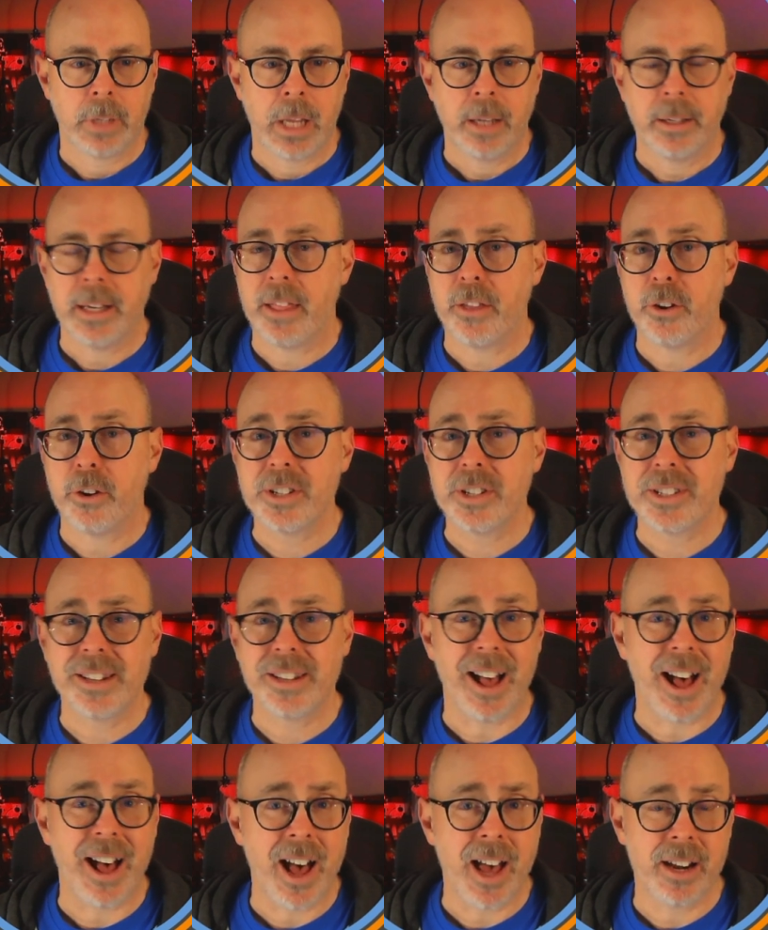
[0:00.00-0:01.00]
Now there is an
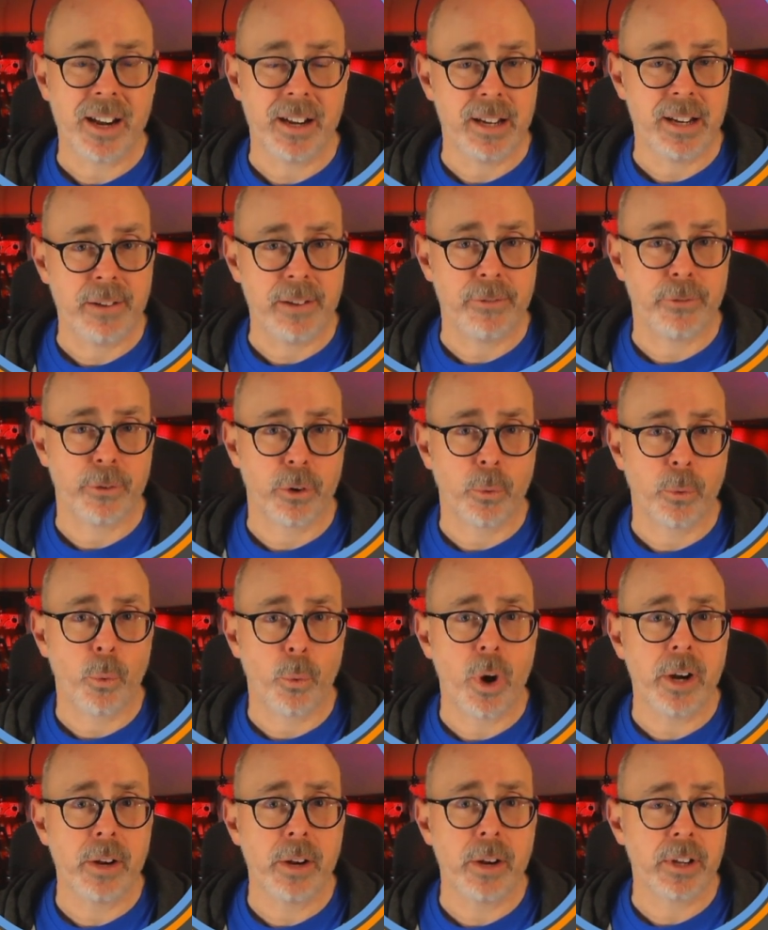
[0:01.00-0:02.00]
oddity for
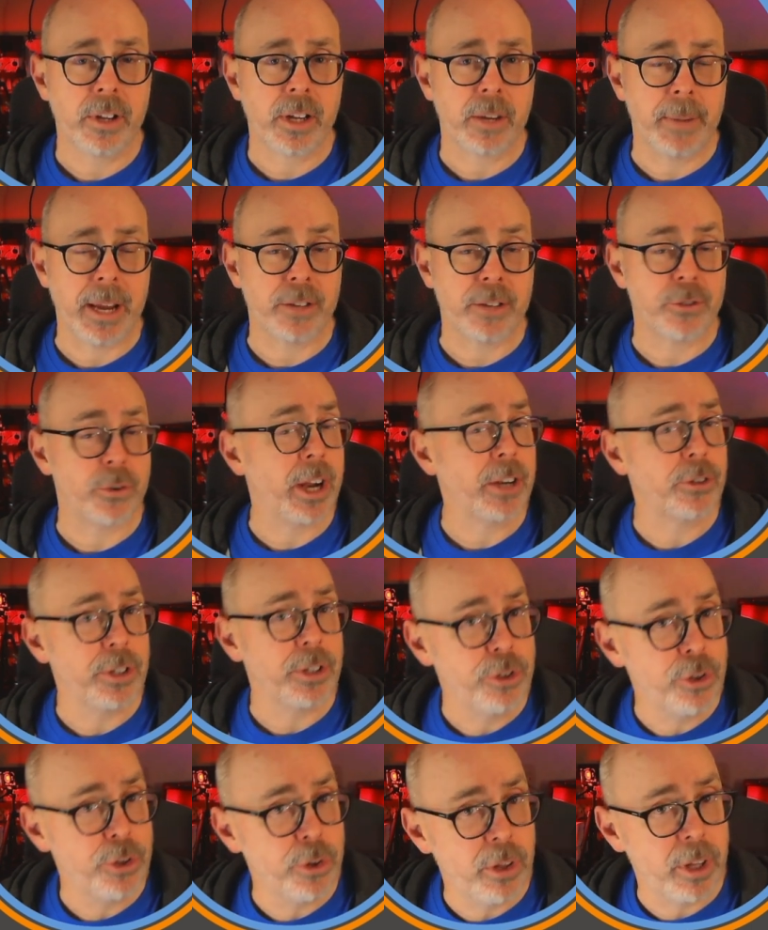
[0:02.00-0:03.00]
one of the commands, or actually
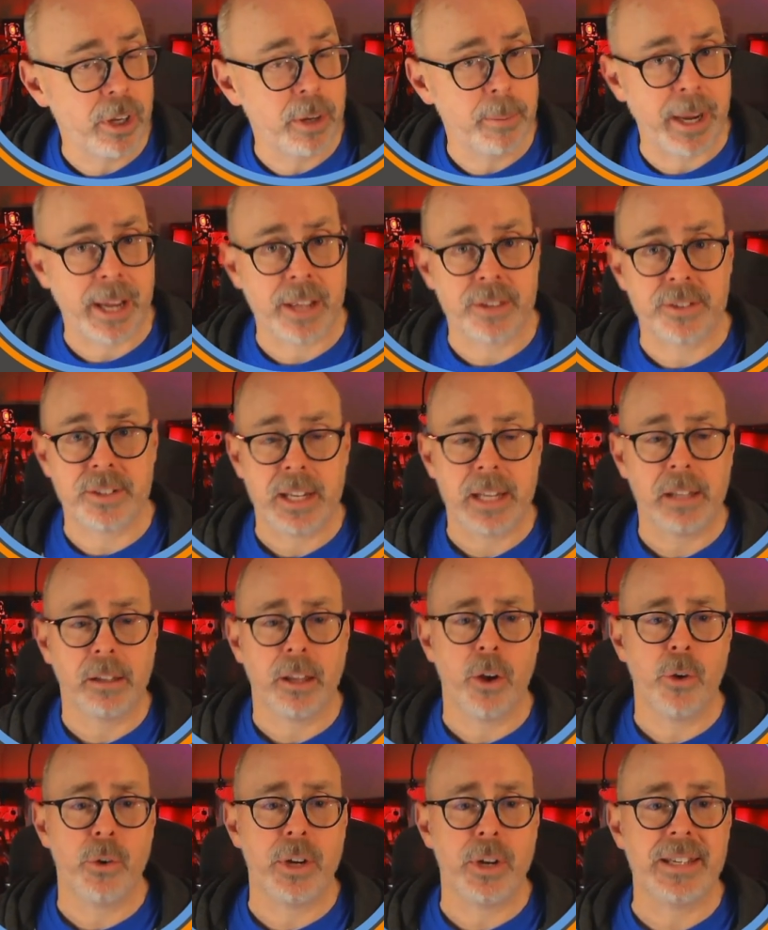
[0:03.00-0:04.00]
two of the commands,
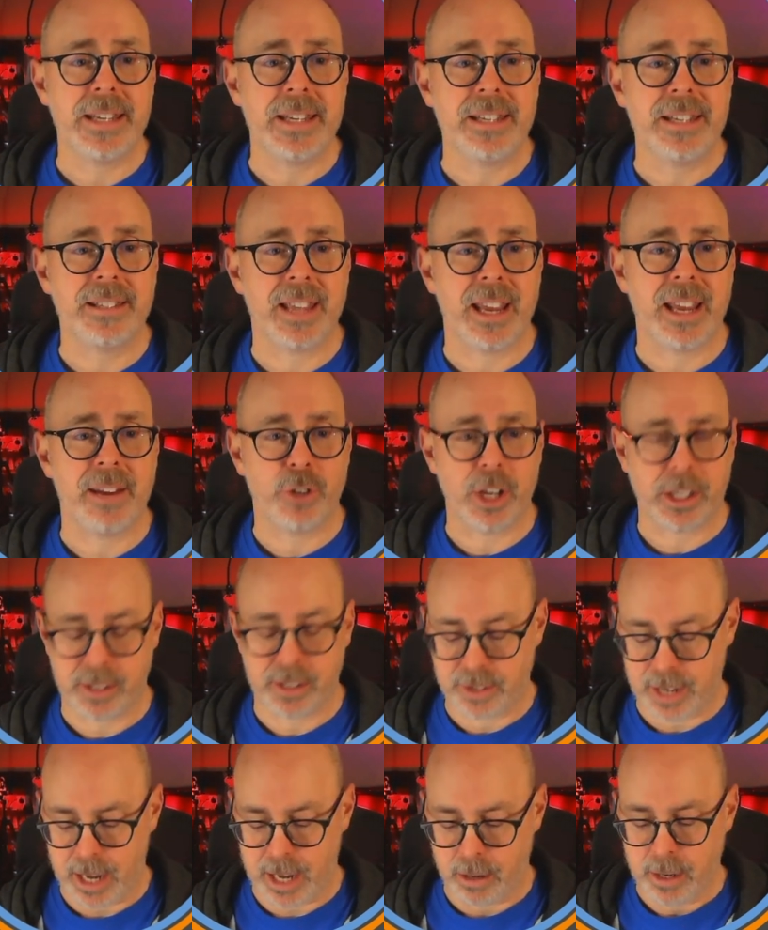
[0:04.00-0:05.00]
dload and dsave. Check
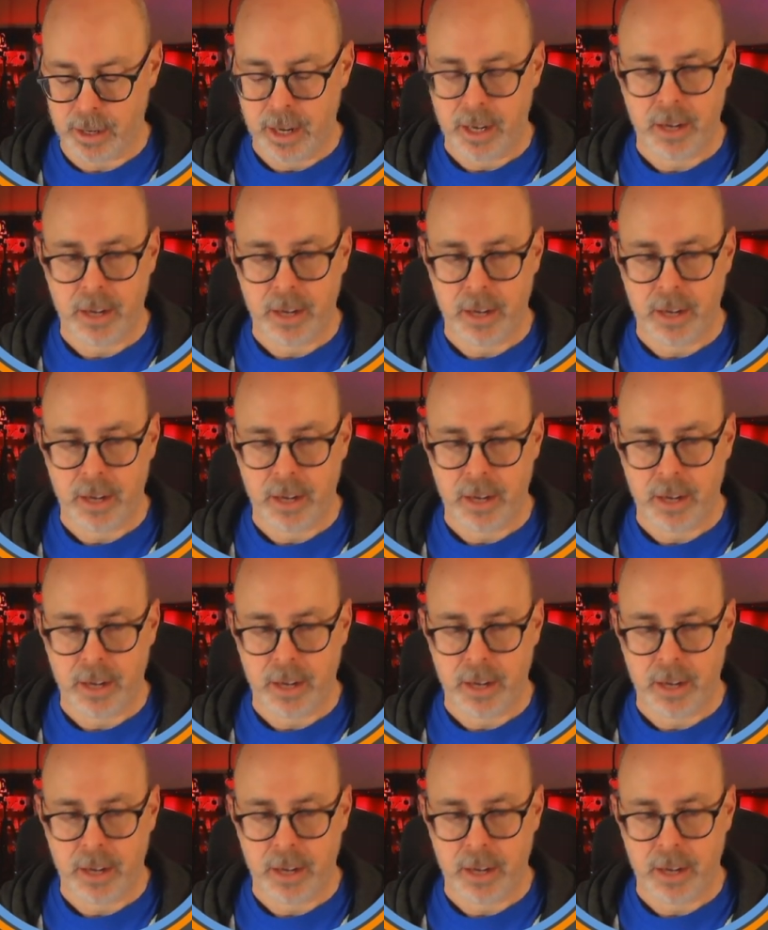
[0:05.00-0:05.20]
this out.